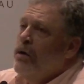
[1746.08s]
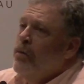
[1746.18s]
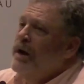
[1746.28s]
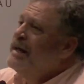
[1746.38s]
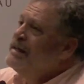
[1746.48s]

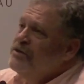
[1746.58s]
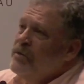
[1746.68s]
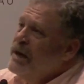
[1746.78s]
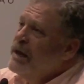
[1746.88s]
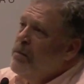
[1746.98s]
what he's
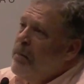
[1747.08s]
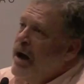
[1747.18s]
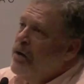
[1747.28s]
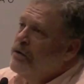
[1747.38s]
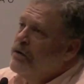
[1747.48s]
really
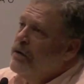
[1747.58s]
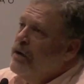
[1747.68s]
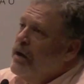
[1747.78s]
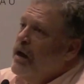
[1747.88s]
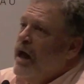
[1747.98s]
about.
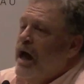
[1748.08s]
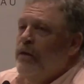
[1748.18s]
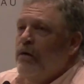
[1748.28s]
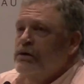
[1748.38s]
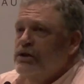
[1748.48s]
And
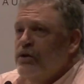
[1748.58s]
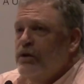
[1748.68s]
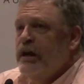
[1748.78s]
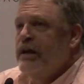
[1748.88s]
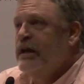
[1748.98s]
there are
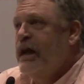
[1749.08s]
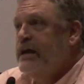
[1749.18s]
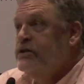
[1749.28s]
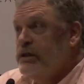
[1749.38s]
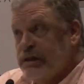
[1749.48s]
certain
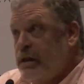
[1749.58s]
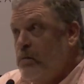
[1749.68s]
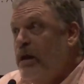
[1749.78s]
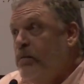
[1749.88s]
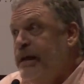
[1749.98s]
indications that
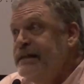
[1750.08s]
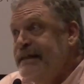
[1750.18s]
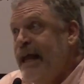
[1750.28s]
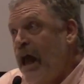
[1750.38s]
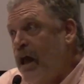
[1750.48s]
maybe he's
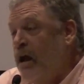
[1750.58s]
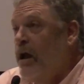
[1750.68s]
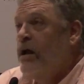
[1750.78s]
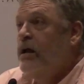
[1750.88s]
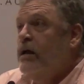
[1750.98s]

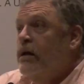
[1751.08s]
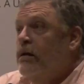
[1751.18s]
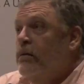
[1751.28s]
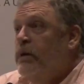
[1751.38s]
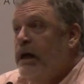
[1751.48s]
gay,
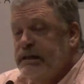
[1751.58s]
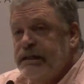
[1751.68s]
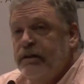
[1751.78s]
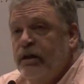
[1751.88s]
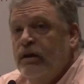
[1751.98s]
because
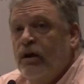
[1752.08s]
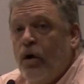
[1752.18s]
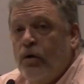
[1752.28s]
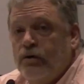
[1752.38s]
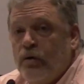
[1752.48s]
he did
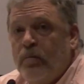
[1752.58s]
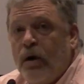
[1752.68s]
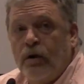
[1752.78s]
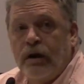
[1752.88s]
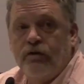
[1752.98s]
go to a
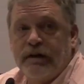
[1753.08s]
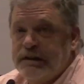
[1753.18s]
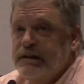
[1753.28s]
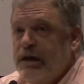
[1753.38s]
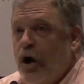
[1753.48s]
party
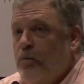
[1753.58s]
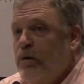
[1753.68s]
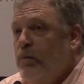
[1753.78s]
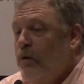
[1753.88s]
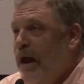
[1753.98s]
dressed as
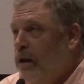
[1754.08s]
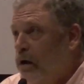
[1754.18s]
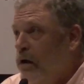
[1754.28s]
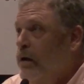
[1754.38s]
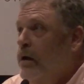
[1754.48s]
Carmen
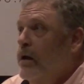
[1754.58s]
Miranda.